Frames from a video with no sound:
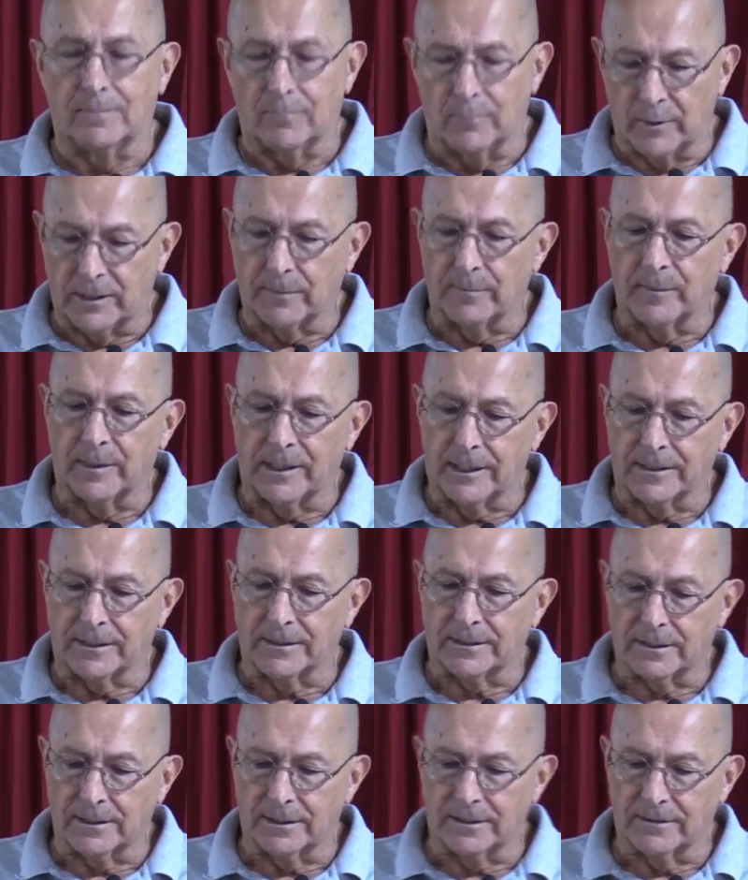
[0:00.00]
We can begin
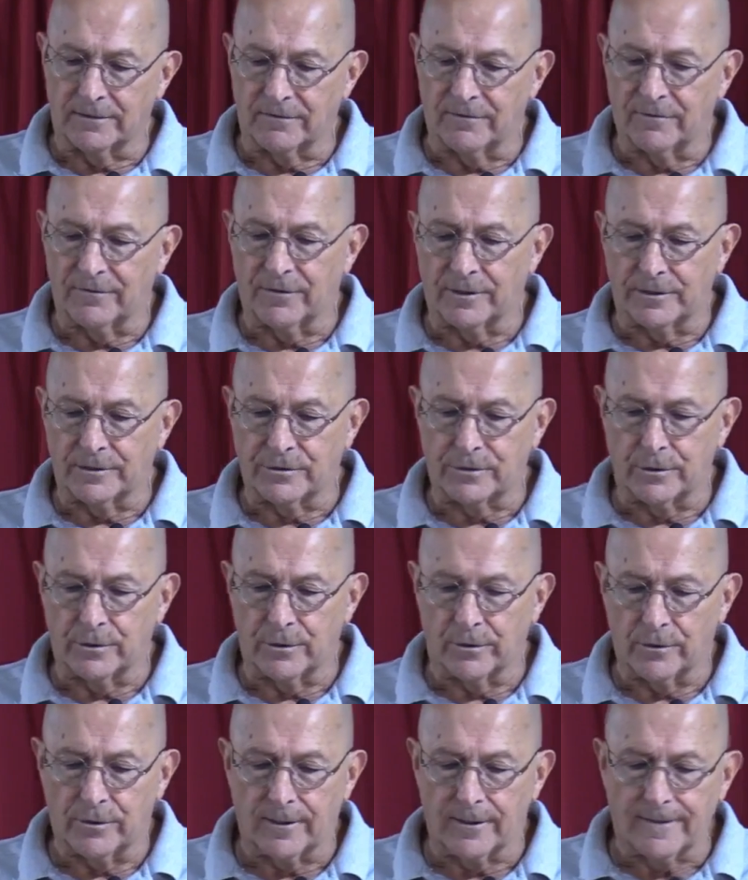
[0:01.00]
to live the
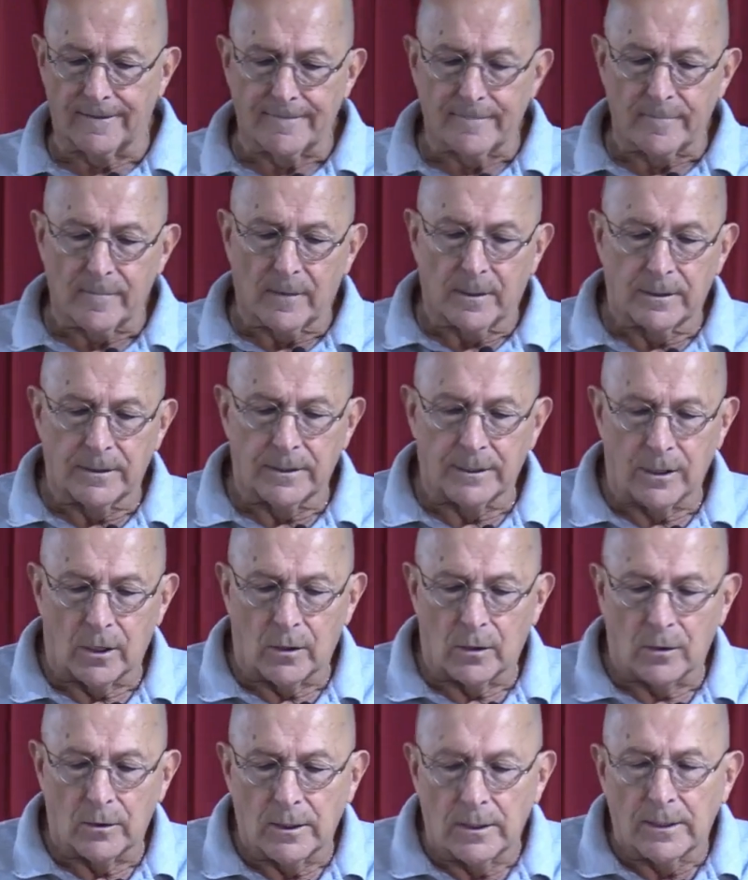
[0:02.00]
truth, you
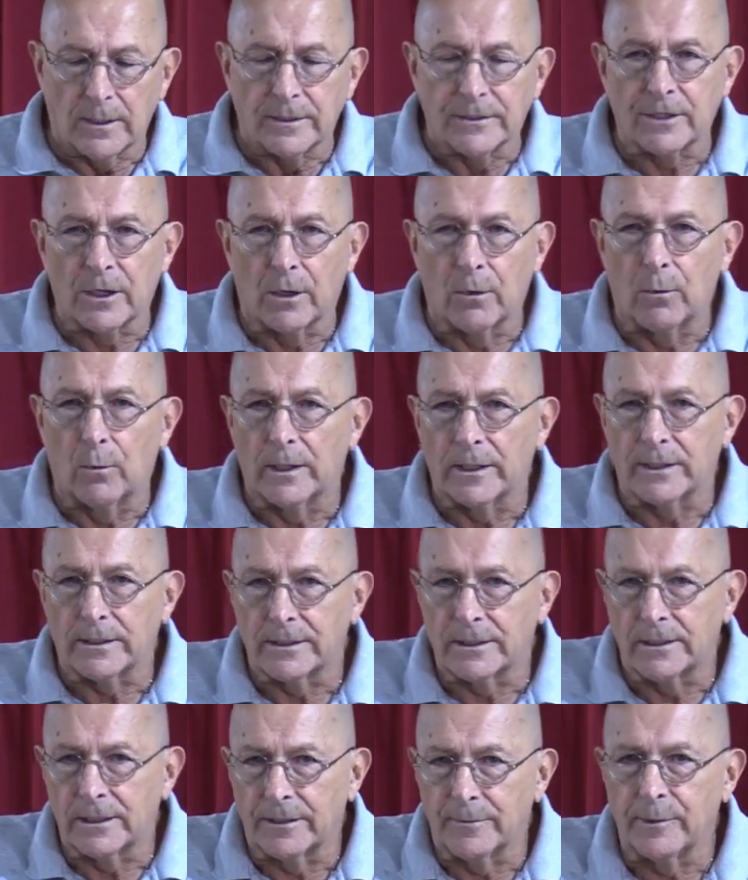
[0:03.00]
know. So what
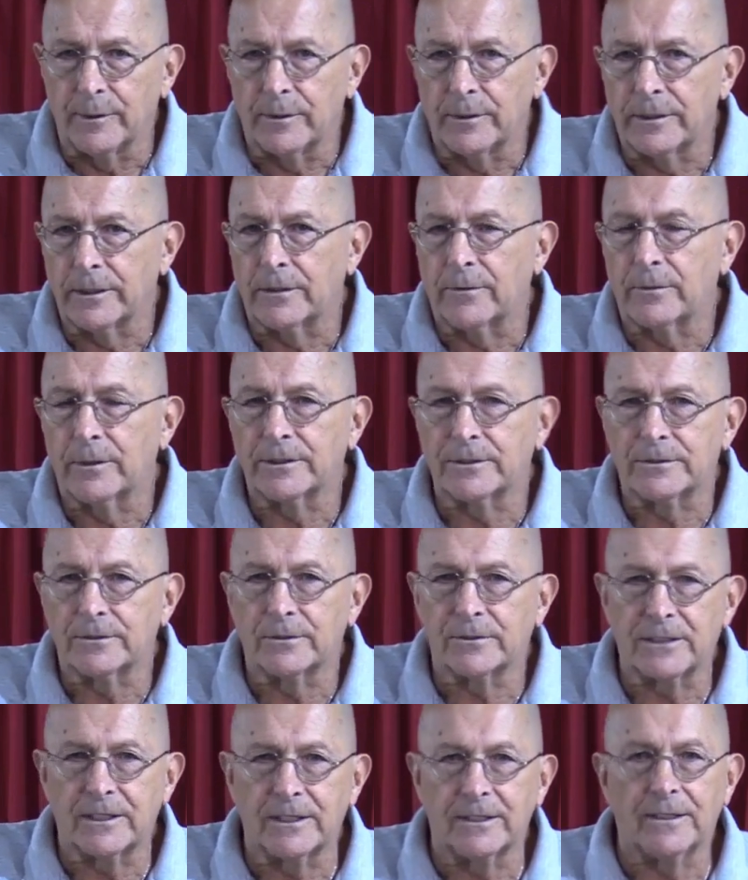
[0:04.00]
the Lemurian
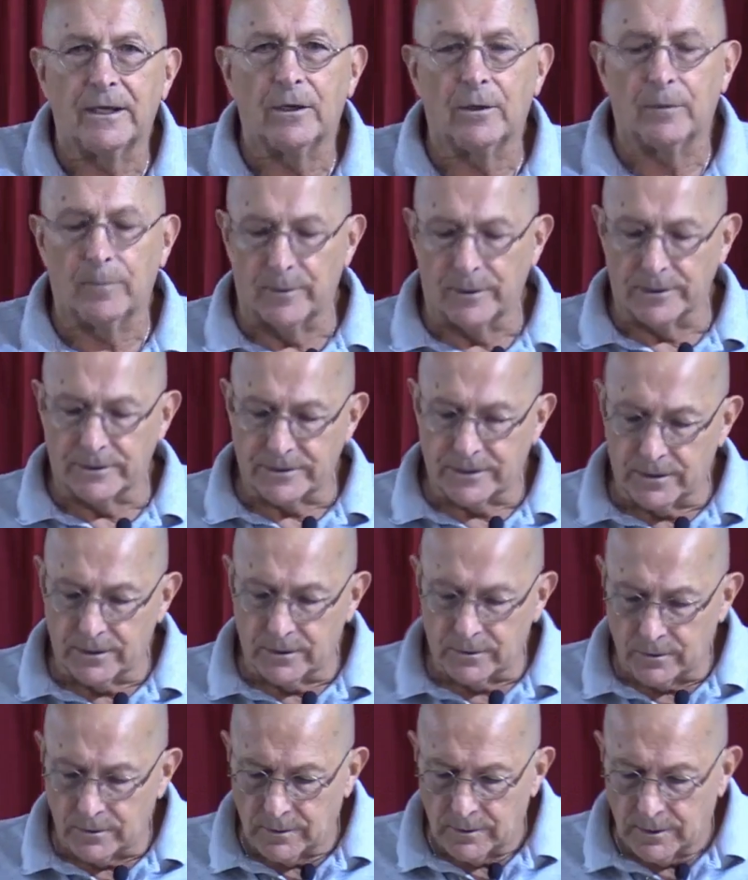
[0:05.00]
crystals can help us
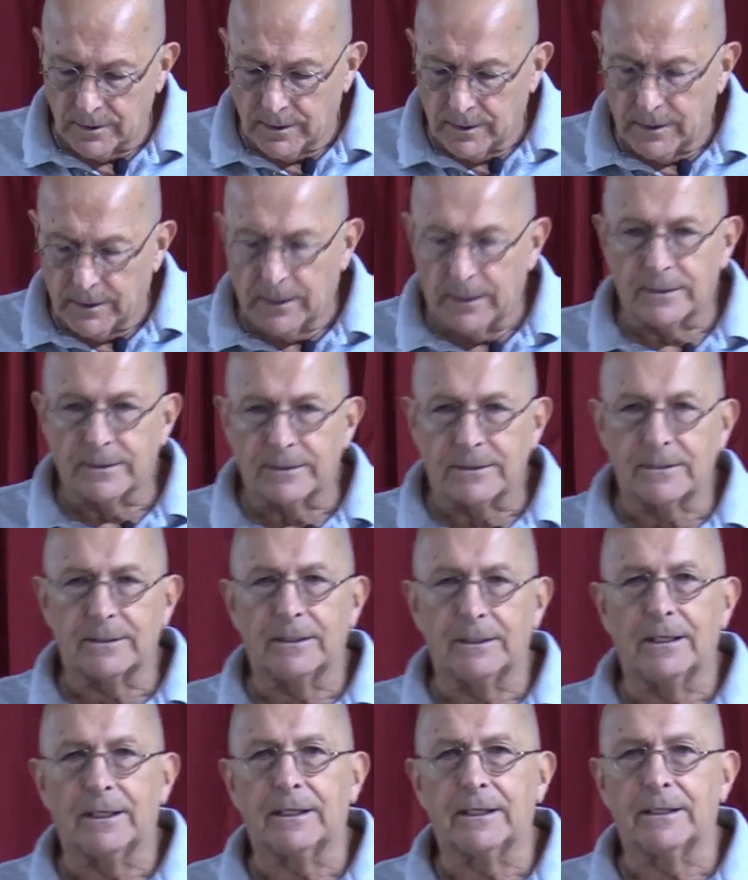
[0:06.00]
do is
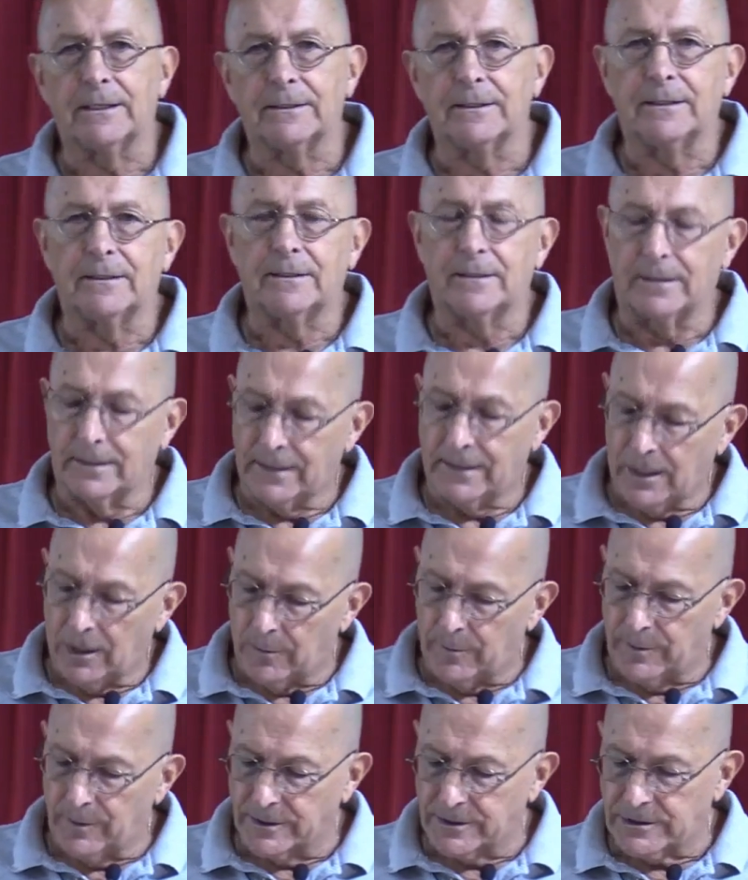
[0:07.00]
it can
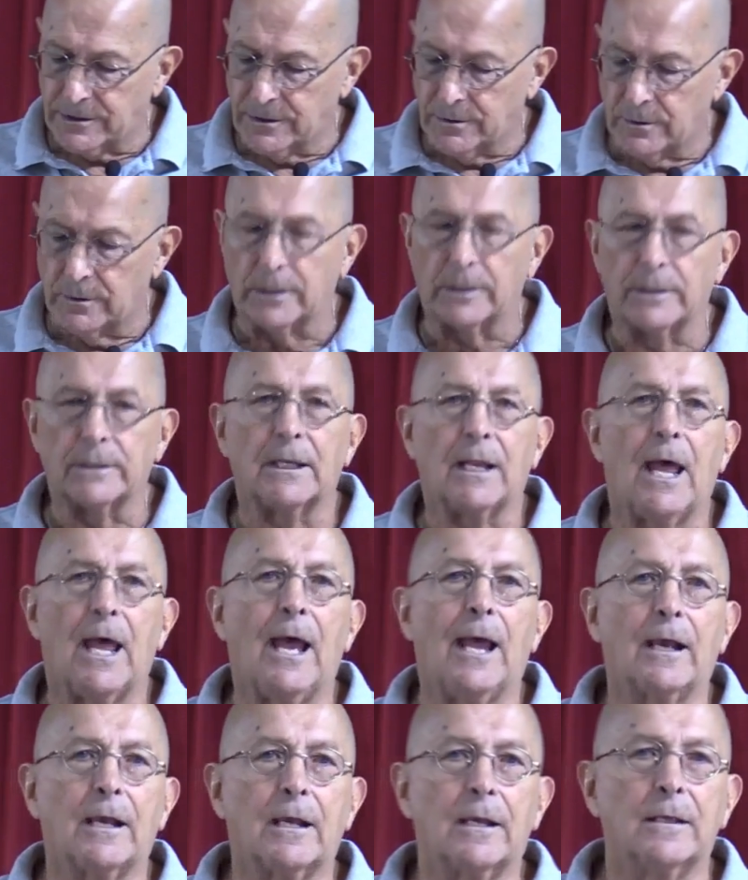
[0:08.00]
help us to
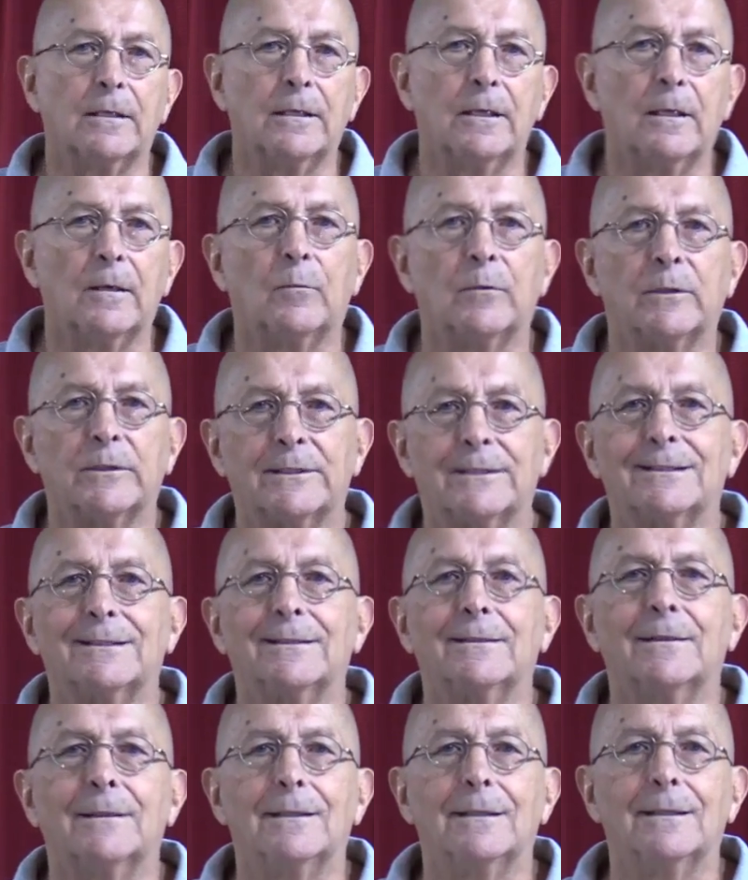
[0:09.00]
unlock
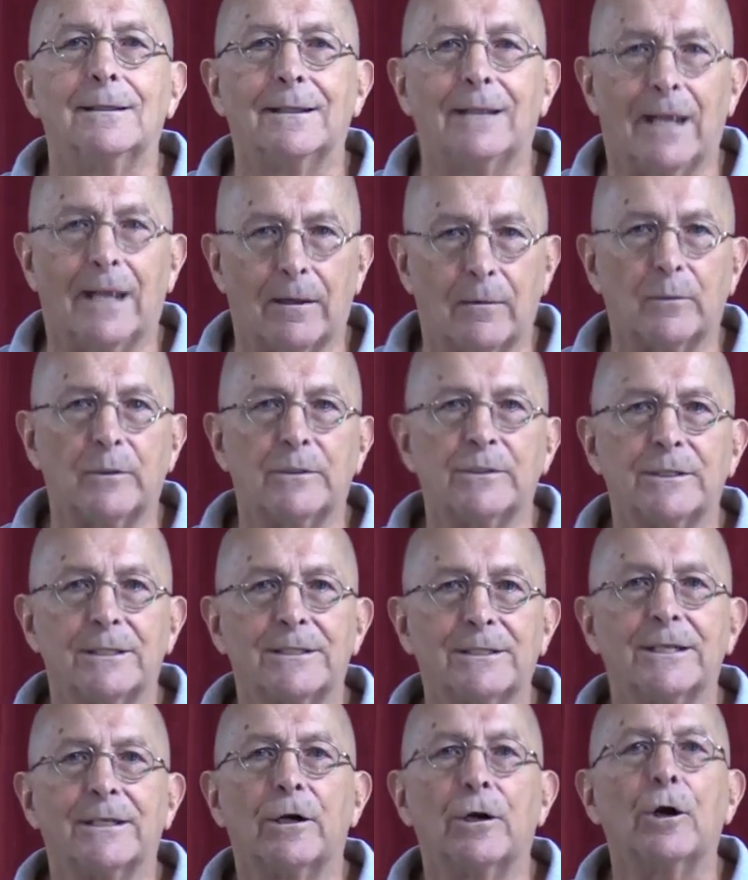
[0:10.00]
that which
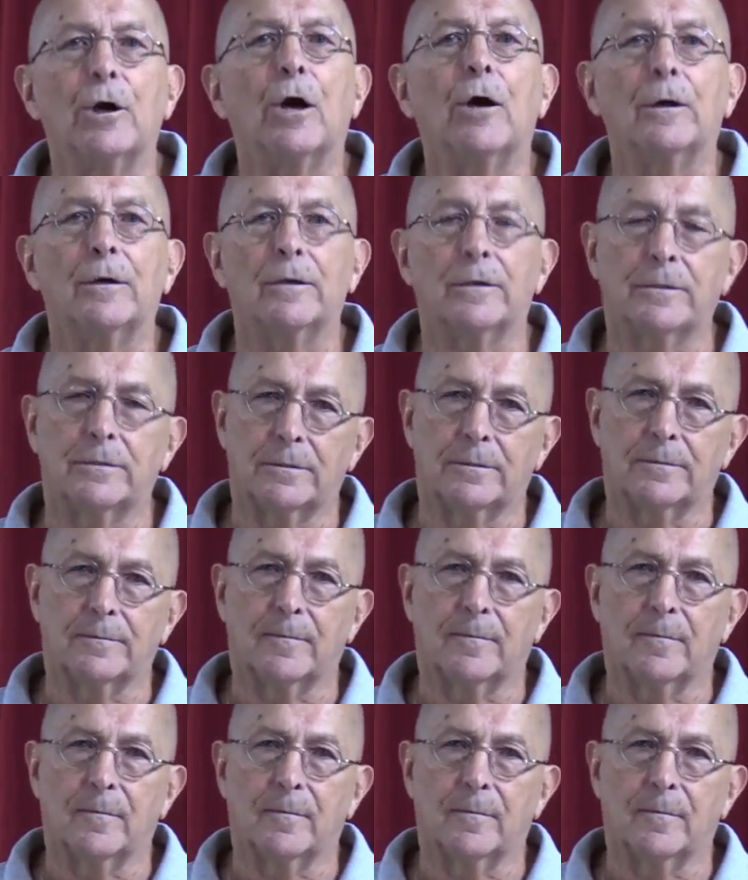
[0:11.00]
is in our heart.